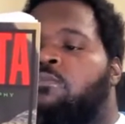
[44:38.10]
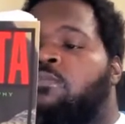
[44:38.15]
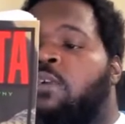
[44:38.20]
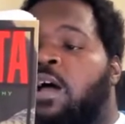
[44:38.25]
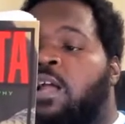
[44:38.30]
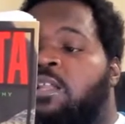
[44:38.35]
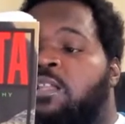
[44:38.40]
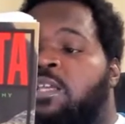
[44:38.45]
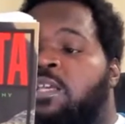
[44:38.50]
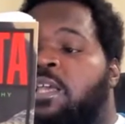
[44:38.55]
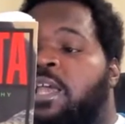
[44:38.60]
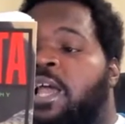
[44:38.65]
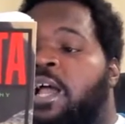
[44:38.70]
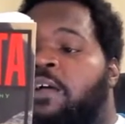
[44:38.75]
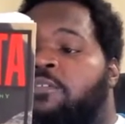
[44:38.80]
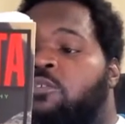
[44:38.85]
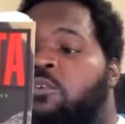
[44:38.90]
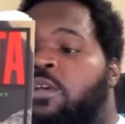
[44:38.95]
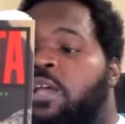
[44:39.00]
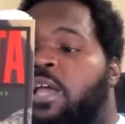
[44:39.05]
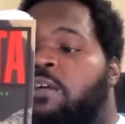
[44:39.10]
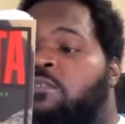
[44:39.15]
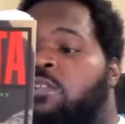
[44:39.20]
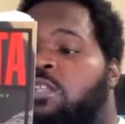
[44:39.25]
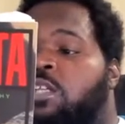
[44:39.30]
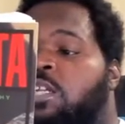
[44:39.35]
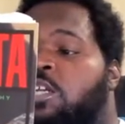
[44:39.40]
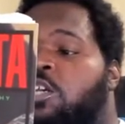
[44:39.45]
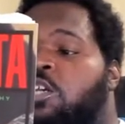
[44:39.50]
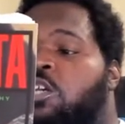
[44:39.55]
Finally, after
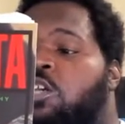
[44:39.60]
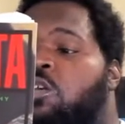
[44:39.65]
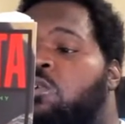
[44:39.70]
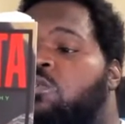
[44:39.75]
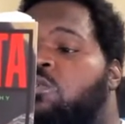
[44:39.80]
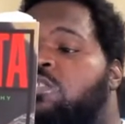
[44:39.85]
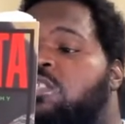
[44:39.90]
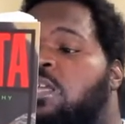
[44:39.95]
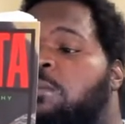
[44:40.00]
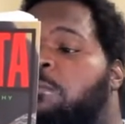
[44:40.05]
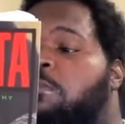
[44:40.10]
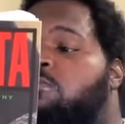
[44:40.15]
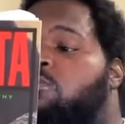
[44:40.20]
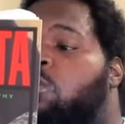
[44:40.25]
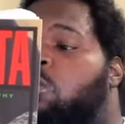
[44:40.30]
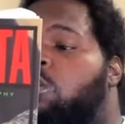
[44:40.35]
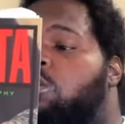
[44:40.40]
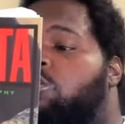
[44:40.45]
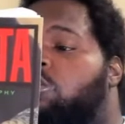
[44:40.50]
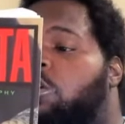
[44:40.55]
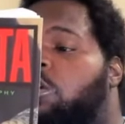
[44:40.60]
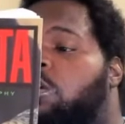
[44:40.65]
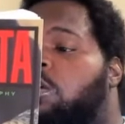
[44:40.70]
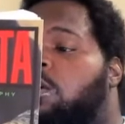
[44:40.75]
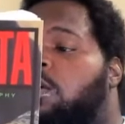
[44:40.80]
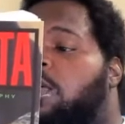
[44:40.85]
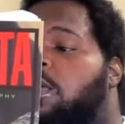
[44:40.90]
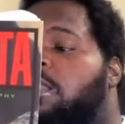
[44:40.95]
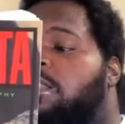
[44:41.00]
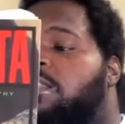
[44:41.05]
Evelyn accused them of torture,
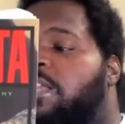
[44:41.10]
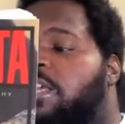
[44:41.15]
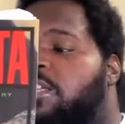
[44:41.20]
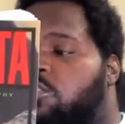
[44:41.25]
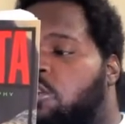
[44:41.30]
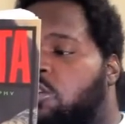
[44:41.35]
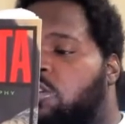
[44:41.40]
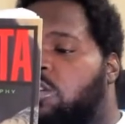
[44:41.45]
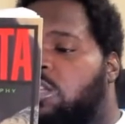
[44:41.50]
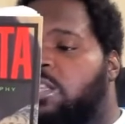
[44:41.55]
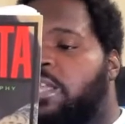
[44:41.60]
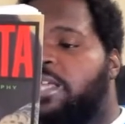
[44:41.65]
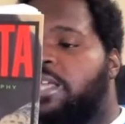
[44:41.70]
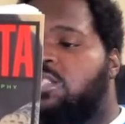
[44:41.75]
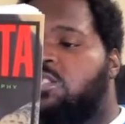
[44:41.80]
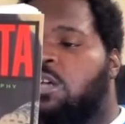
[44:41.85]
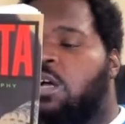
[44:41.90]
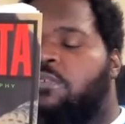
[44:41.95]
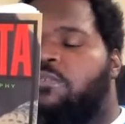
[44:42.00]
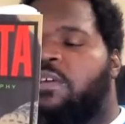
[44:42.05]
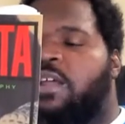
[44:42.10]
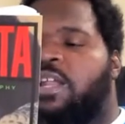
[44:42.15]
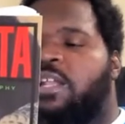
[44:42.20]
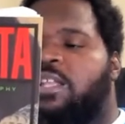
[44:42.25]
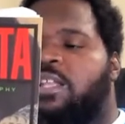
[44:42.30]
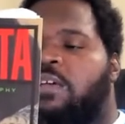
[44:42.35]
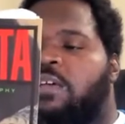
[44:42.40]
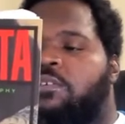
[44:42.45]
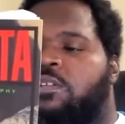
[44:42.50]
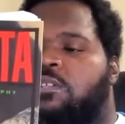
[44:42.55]
they turned the lights off at
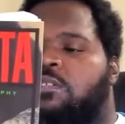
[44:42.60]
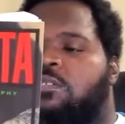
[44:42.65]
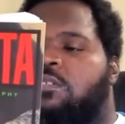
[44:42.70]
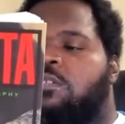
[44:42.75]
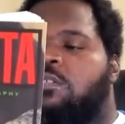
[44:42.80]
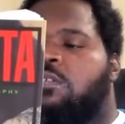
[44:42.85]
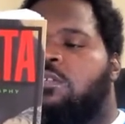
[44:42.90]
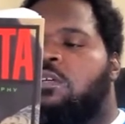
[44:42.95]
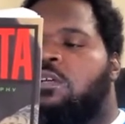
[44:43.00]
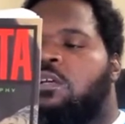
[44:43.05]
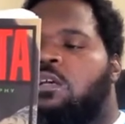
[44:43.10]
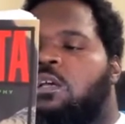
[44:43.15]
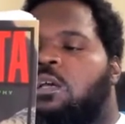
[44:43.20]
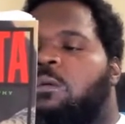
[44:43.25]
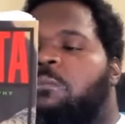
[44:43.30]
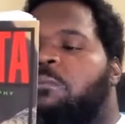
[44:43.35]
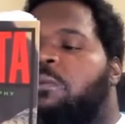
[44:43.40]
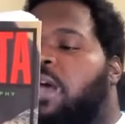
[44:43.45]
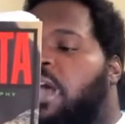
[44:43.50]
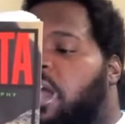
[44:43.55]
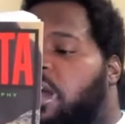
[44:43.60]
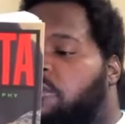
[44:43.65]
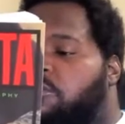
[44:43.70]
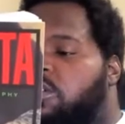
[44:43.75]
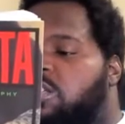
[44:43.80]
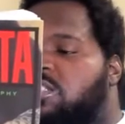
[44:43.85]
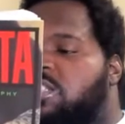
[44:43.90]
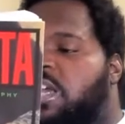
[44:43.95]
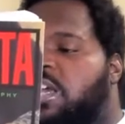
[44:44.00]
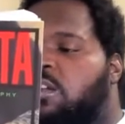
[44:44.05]
11. But
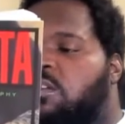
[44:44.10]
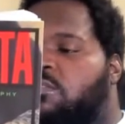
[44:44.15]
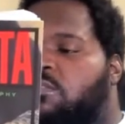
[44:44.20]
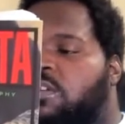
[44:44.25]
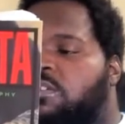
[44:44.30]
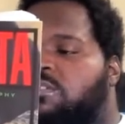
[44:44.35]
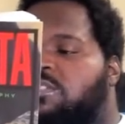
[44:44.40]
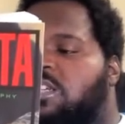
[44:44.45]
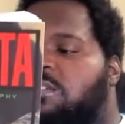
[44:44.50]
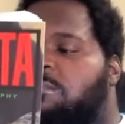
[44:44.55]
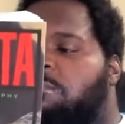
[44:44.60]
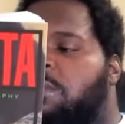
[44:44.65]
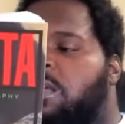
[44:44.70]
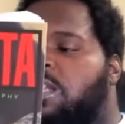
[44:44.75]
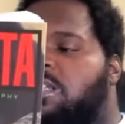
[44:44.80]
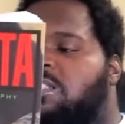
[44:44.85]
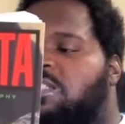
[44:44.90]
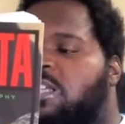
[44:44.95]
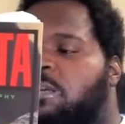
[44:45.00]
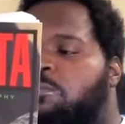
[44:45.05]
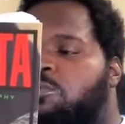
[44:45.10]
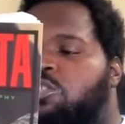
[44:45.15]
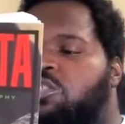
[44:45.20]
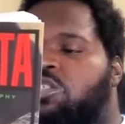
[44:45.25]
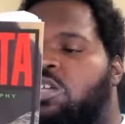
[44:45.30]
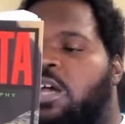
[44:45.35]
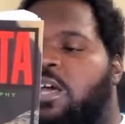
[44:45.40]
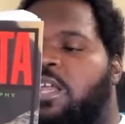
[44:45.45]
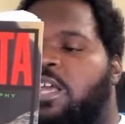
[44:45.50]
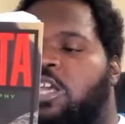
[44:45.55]
every 10 or 15 minutes, they would
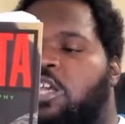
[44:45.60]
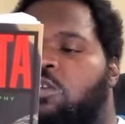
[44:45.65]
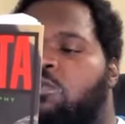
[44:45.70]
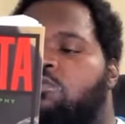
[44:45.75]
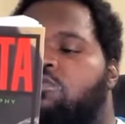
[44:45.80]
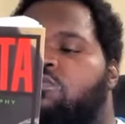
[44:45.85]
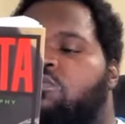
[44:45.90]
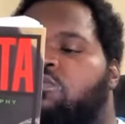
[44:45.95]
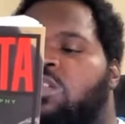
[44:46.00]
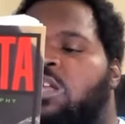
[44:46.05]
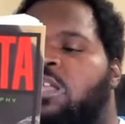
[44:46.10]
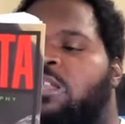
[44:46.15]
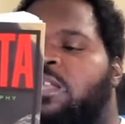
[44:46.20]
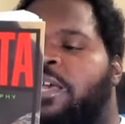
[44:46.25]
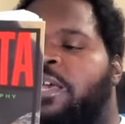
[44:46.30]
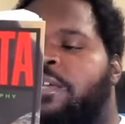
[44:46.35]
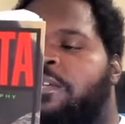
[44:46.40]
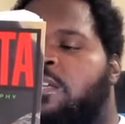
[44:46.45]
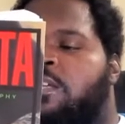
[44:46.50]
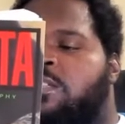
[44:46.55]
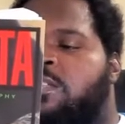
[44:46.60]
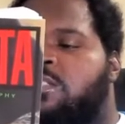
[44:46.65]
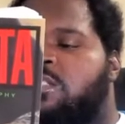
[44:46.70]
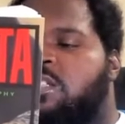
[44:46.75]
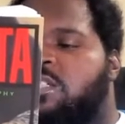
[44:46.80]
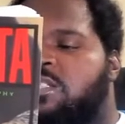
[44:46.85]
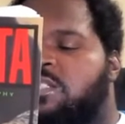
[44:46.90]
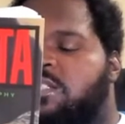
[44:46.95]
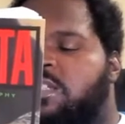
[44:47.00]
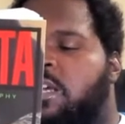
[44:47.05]
shine a huge floodlight
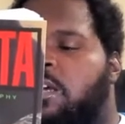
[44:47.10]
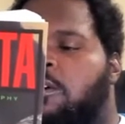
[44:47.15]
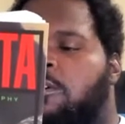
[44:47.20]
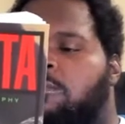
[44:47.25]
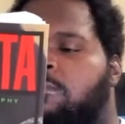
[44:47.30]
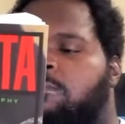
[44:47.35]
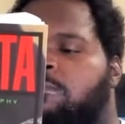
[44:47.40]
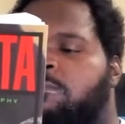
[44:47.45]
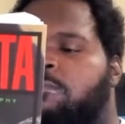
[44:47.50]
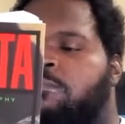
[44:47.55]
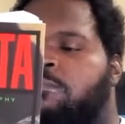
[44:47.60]
into the cell.